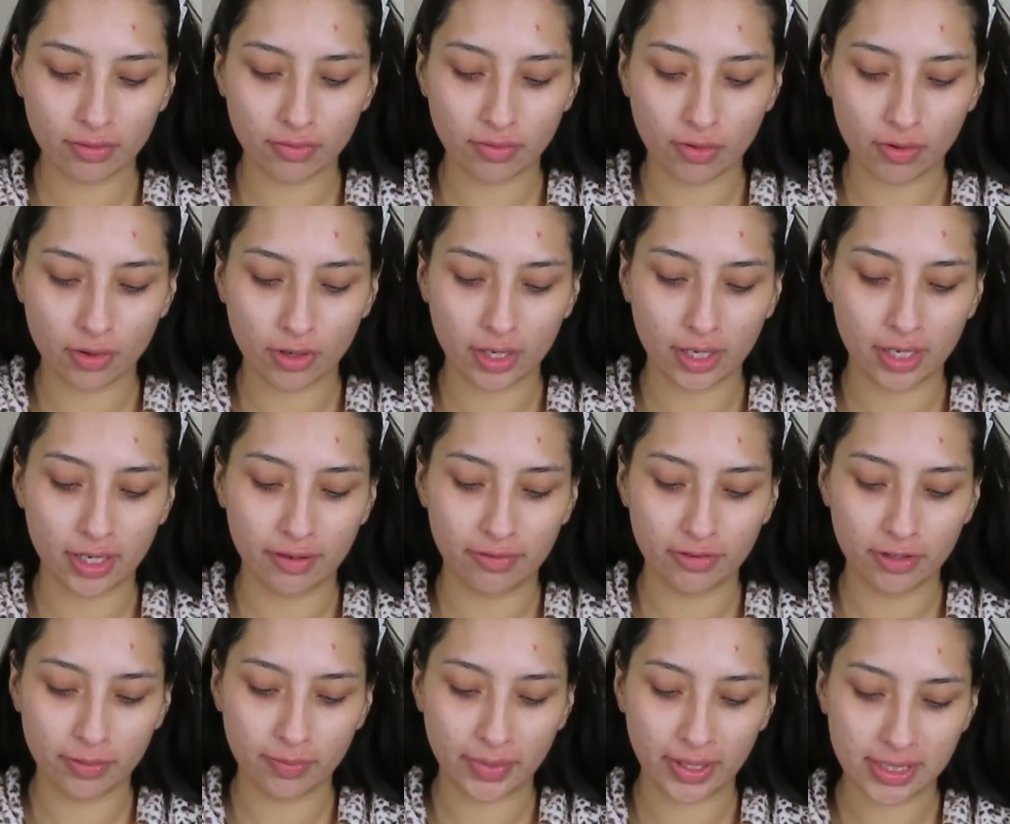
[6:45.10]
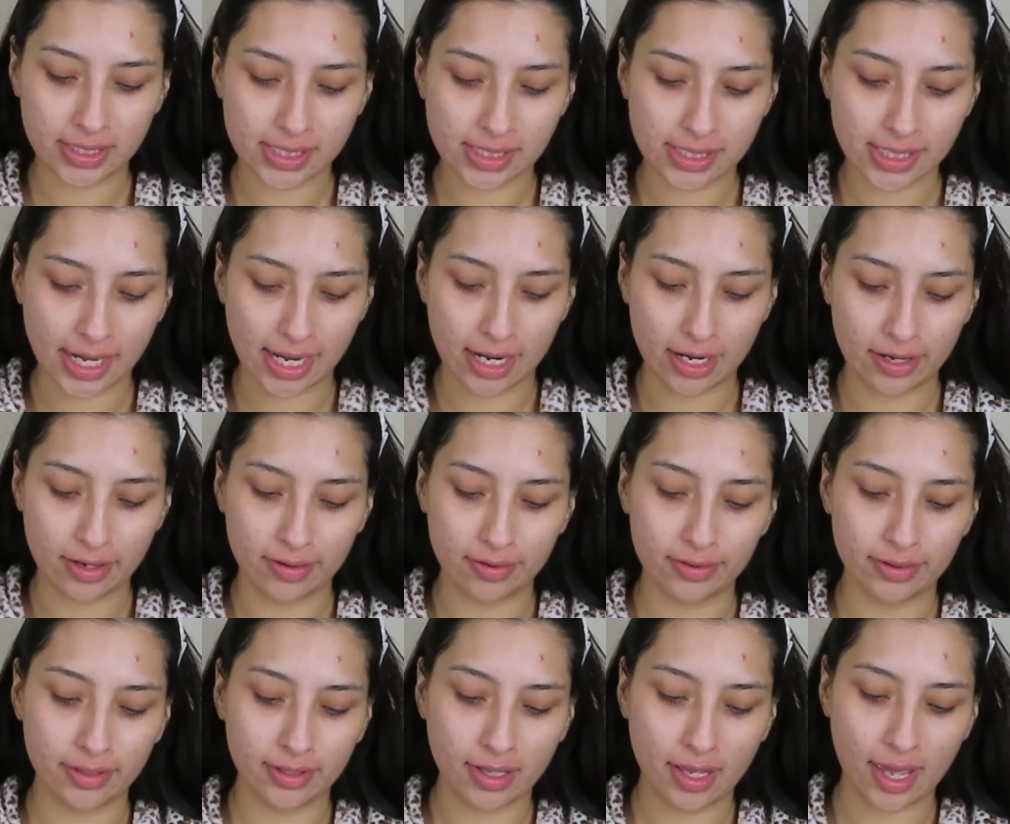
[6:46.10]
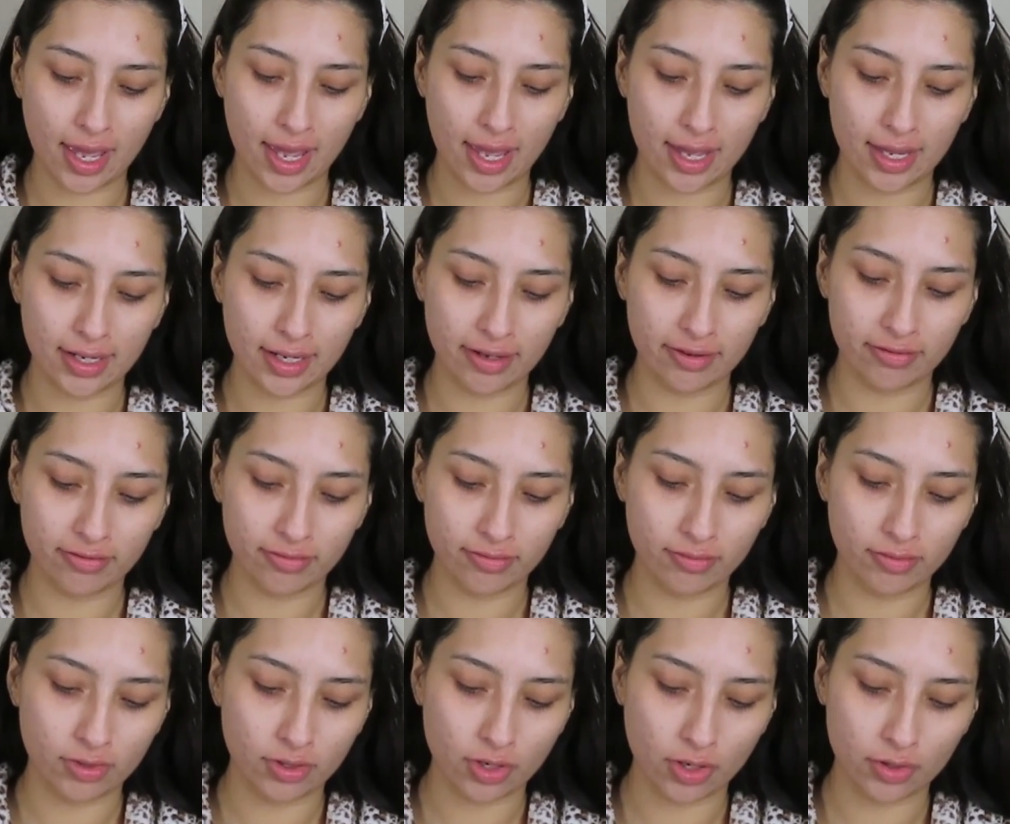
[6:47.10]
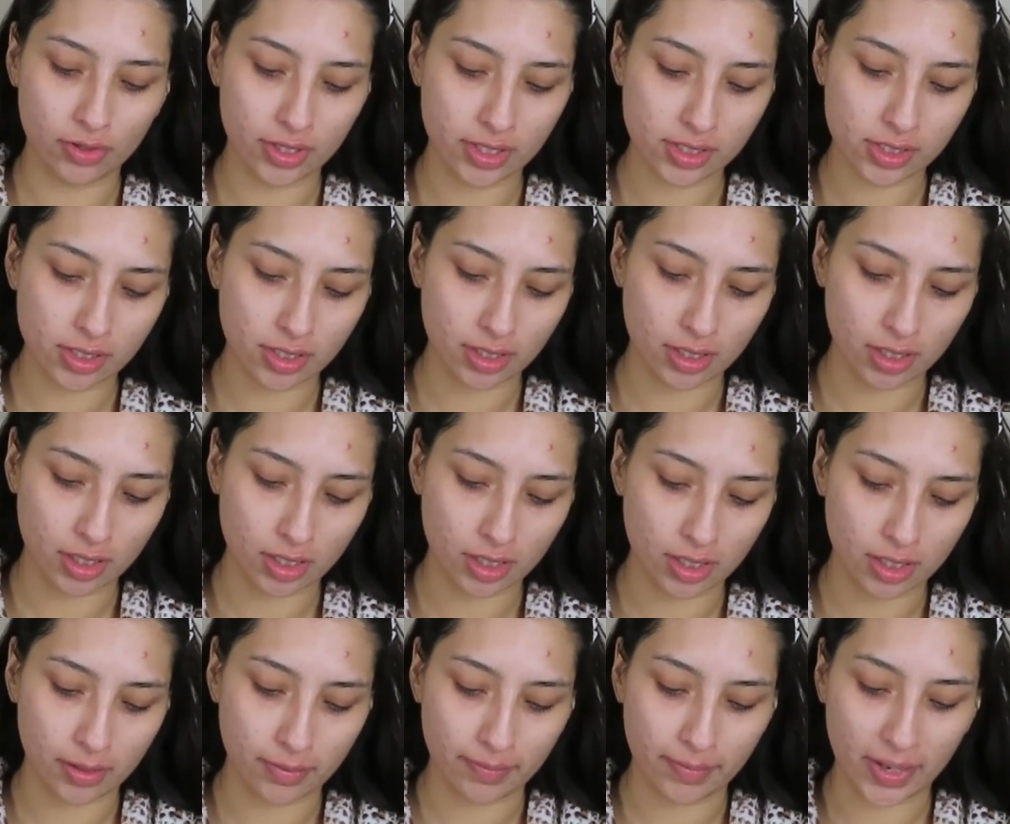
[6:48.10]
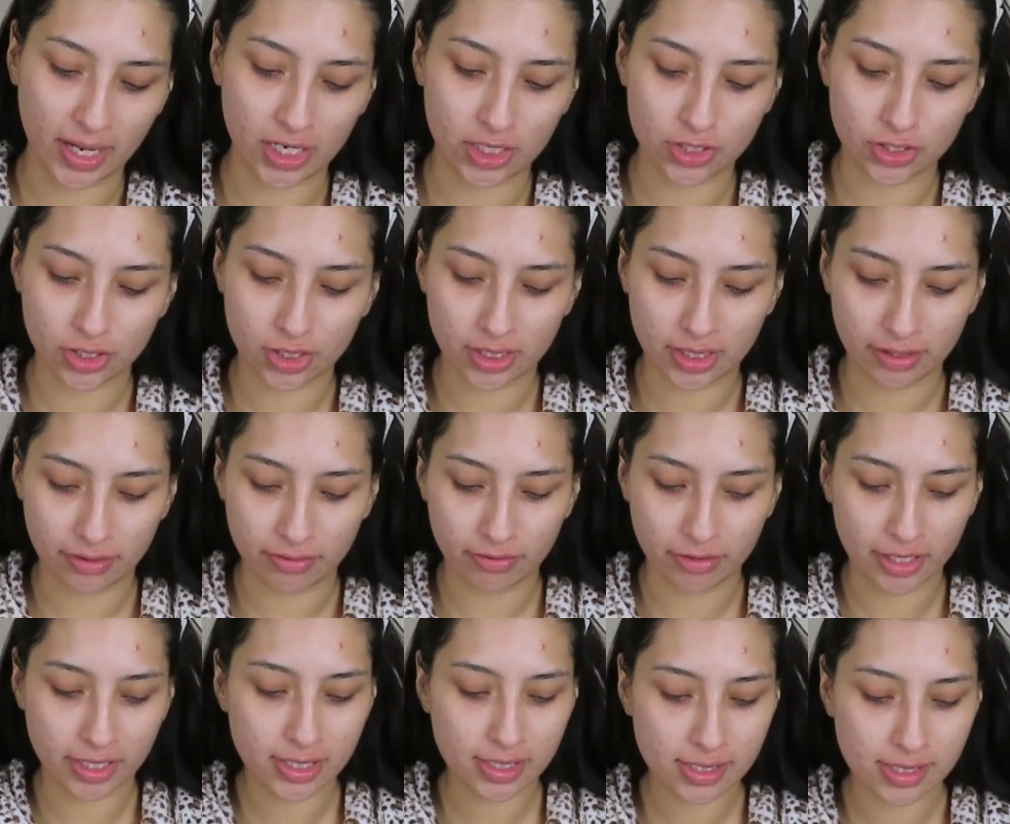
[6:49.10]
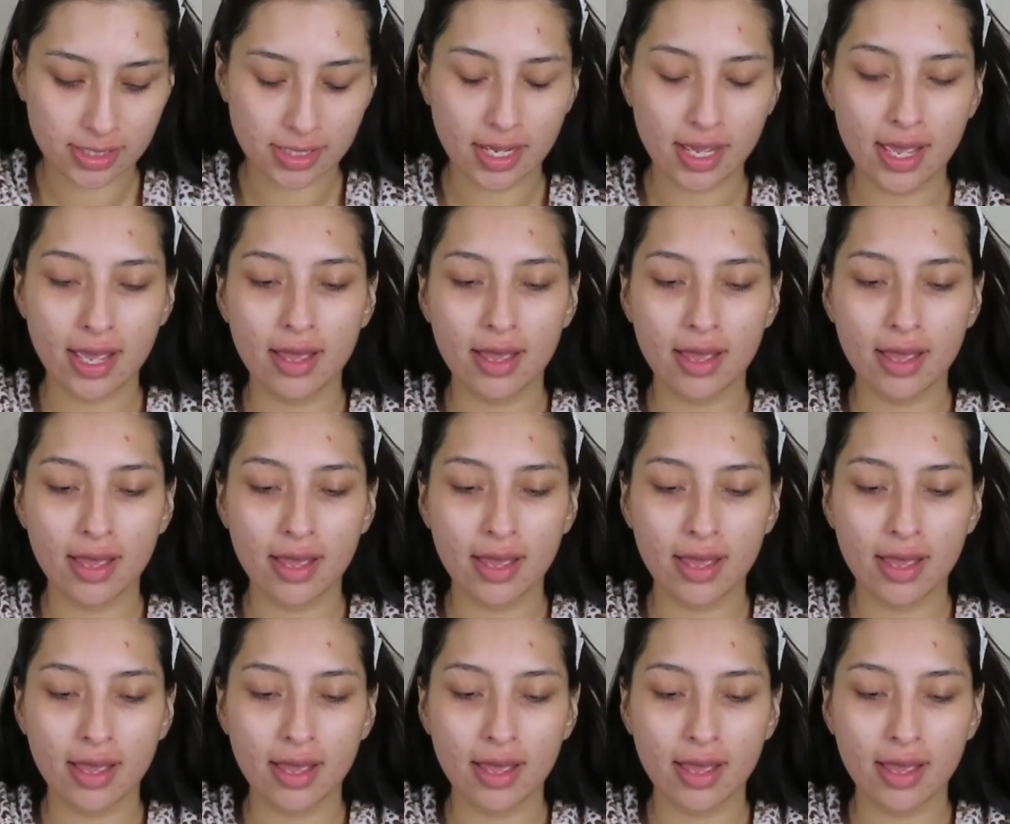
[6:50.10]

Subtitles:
for a few months now, and I've noticed a major difference.